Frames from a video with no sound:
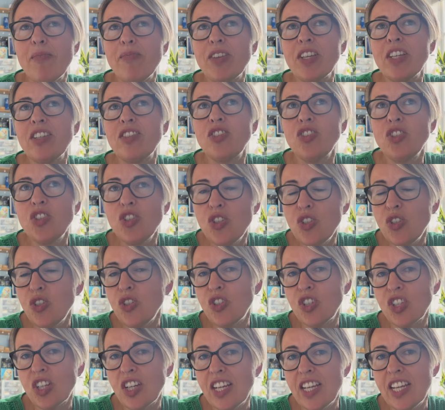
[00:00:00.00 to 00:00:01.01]
is
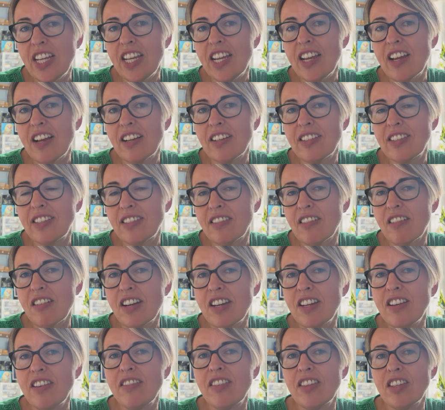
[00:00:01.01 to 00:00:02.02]
usually a
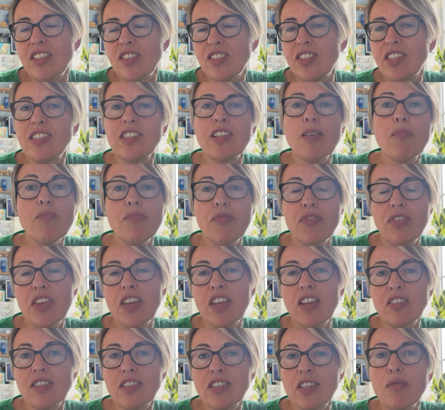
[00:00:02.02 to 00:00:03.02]
sign that
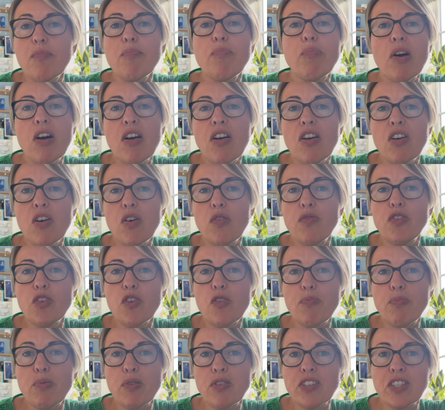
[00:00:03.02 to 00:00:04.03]
something, some part of
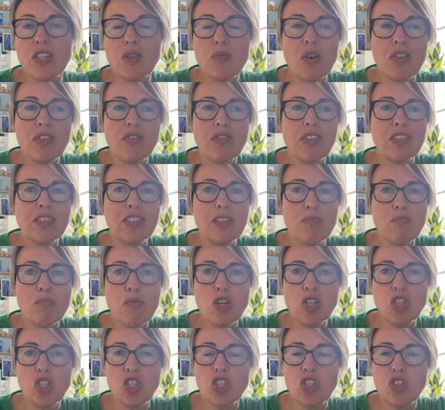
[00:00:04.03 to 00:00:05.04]
your body, whether it's
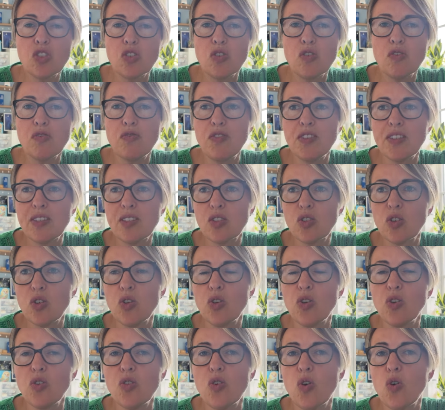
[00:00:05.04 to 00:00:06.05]
emotional,
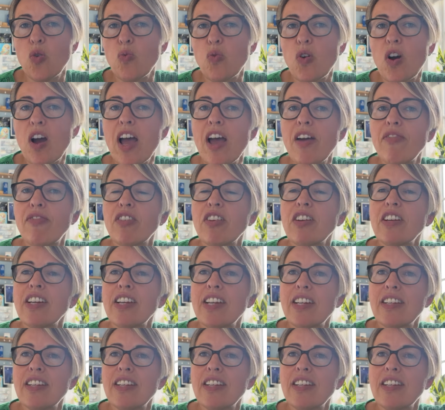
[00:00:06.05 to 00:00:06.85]
physical, or whatever,